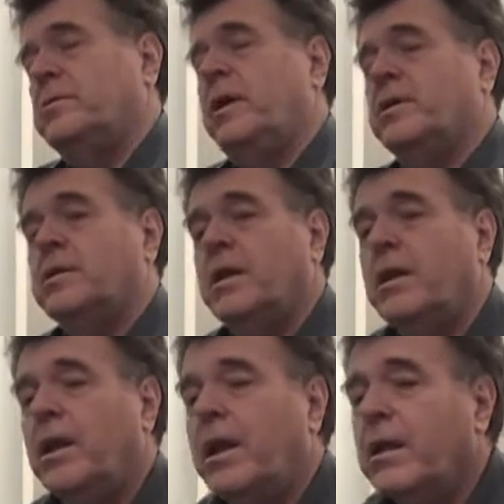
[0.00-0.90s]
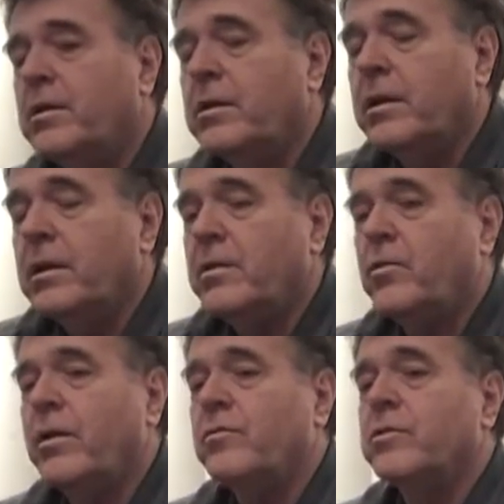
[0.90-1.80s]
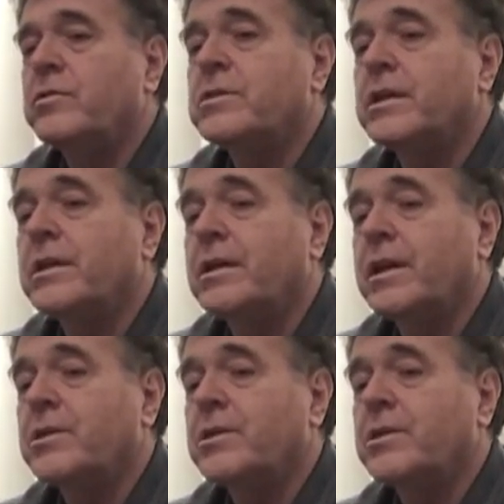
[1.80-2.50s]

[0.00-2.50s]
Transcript: Yes, and you have to understand